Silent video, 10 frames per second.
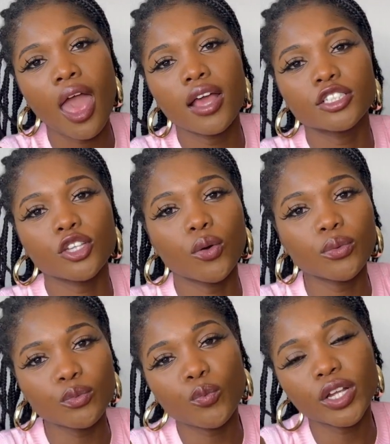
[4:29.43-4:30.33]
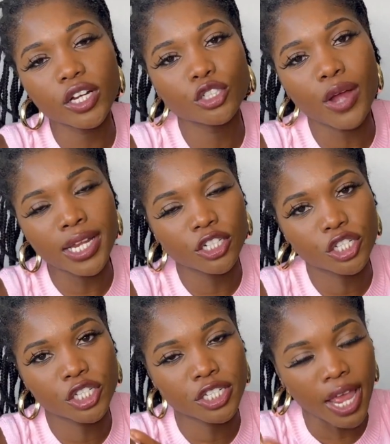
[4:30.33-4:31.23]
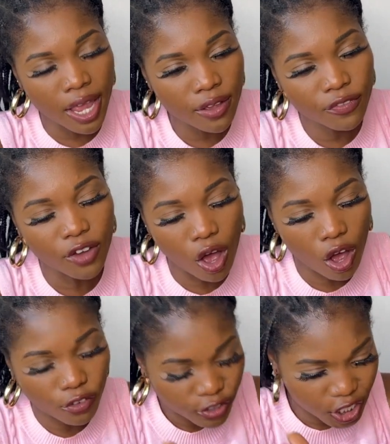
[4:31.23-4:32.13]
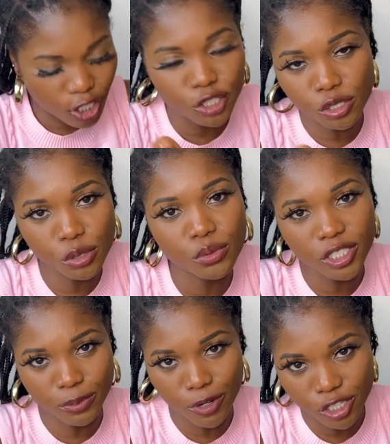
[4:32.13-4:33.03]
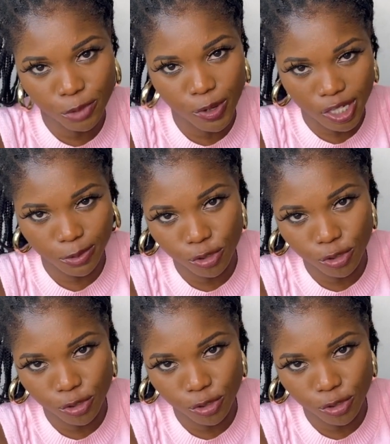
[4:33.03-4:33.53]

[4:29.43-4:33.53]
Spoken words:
So we're trying to shave off tier 2 as much as possible,